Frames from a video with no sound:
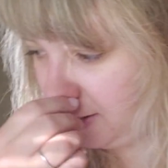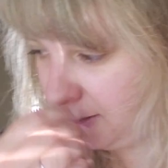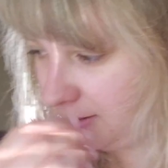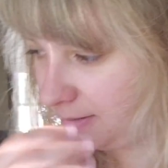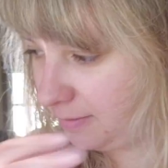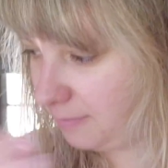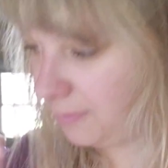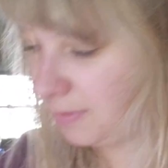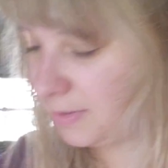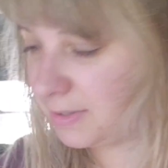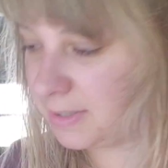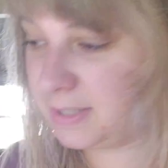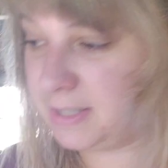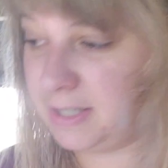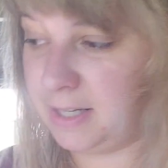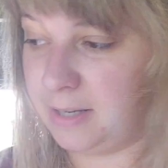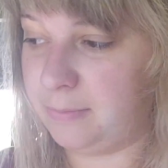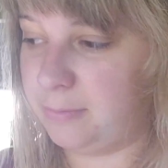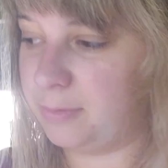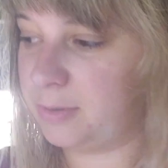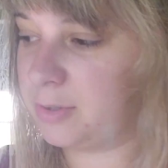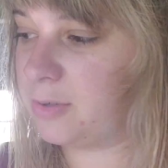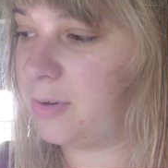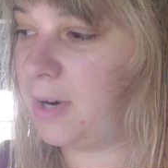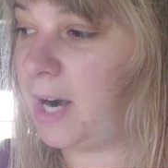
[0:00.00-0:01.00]
We'll see.
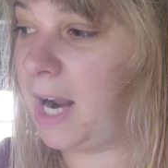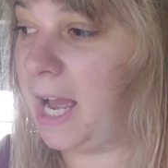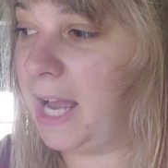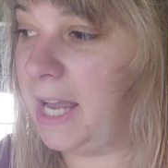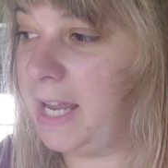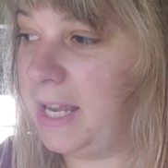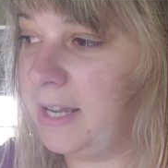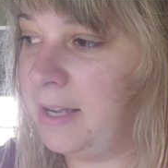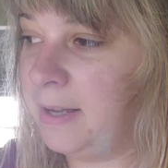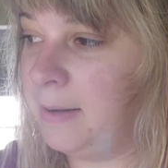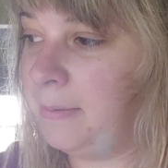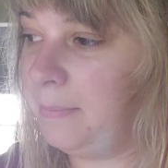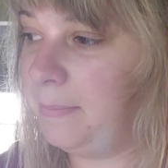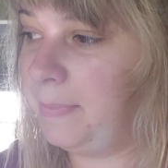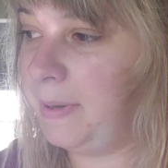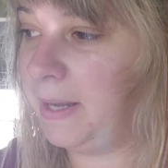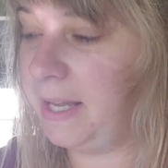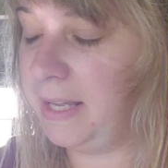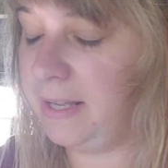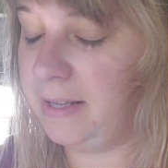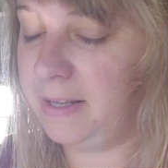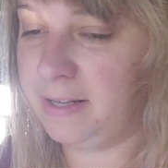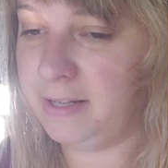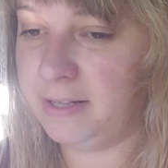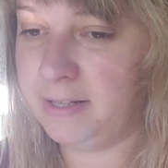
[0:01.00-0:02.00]
We'll try. But
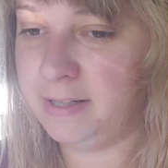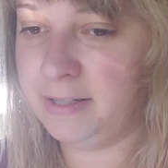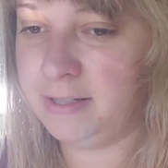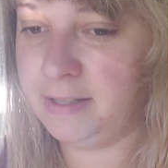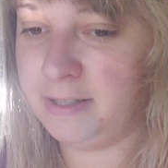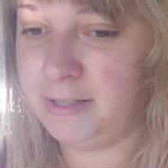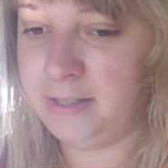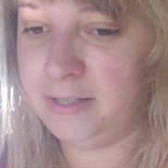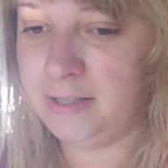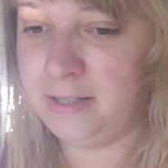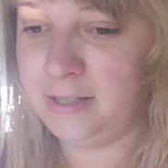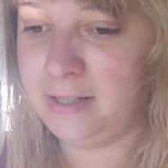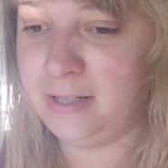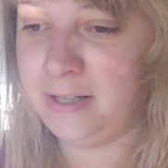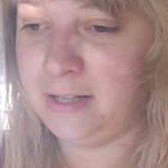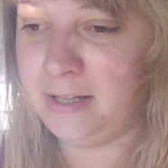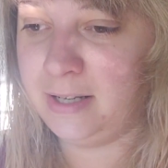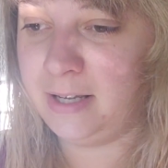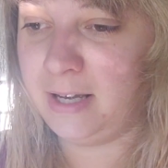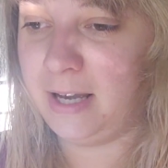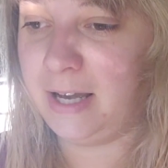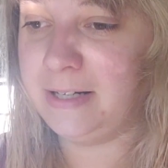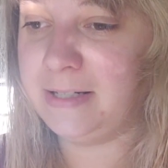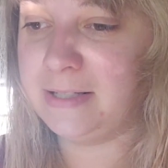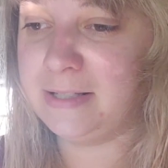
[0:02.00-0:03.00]

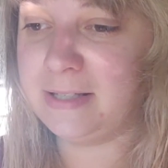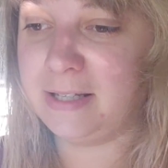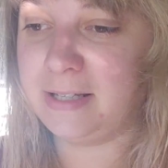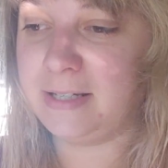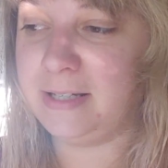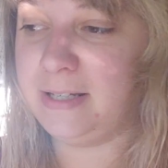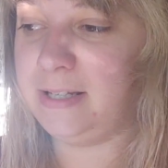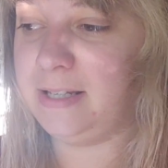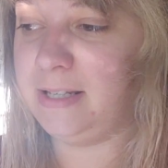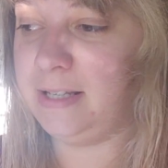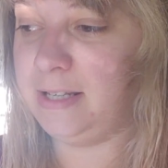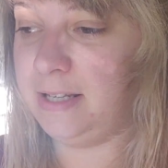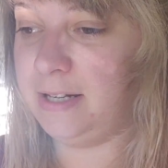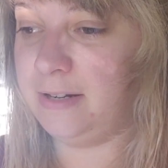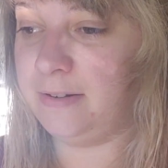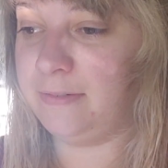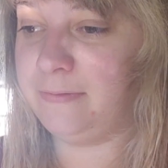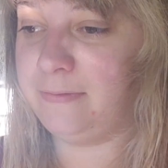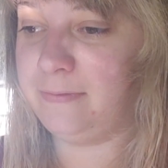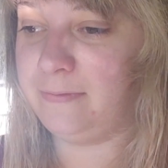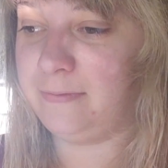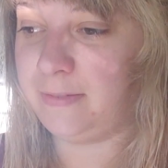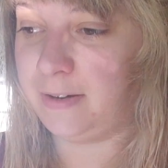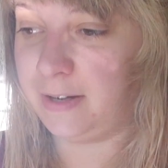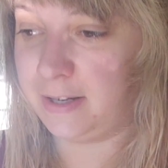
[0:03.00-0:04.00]
I just like need a
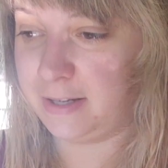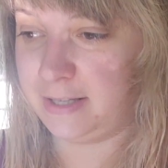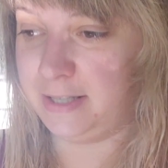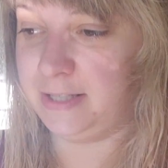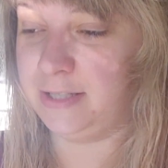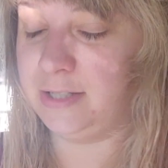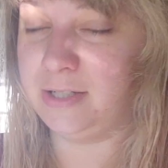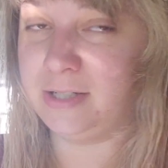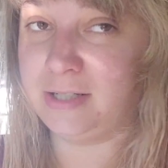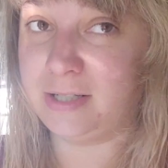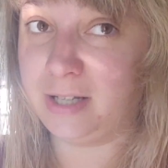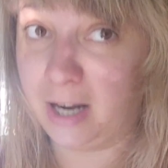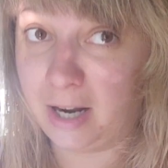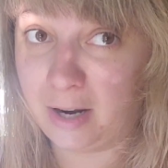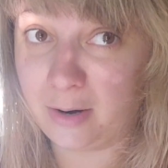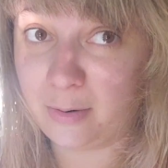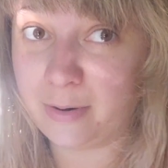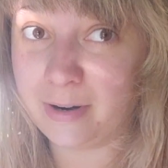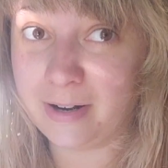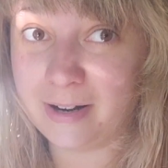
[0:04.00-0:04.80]
fucking shower.